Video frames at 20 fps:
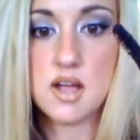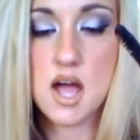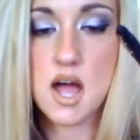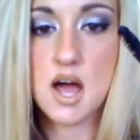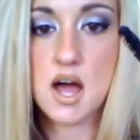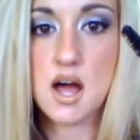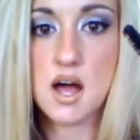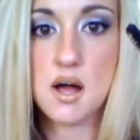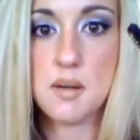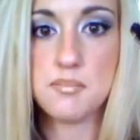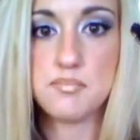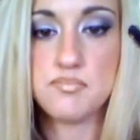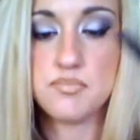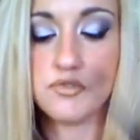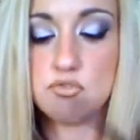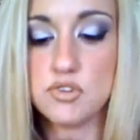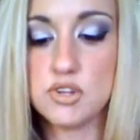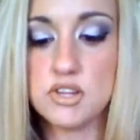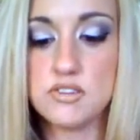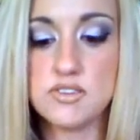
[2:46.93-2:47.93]
Um,
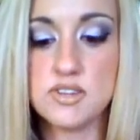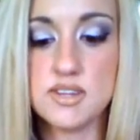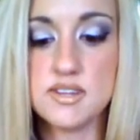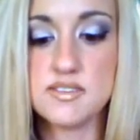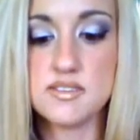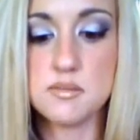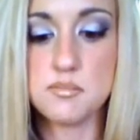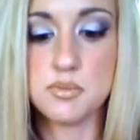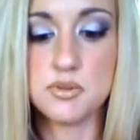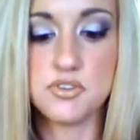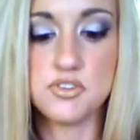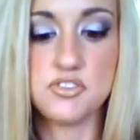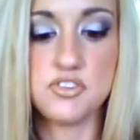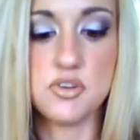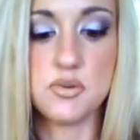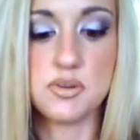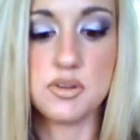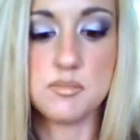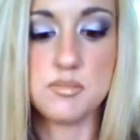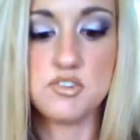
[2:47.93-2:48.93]
really, really simple to
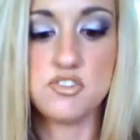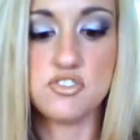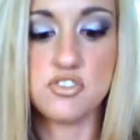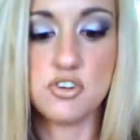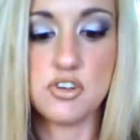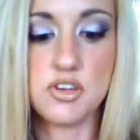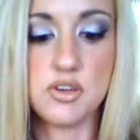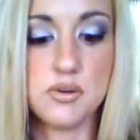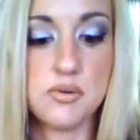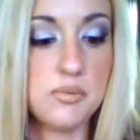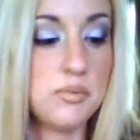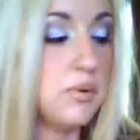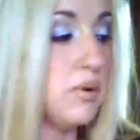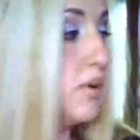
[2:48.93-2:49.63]
do. And let me show you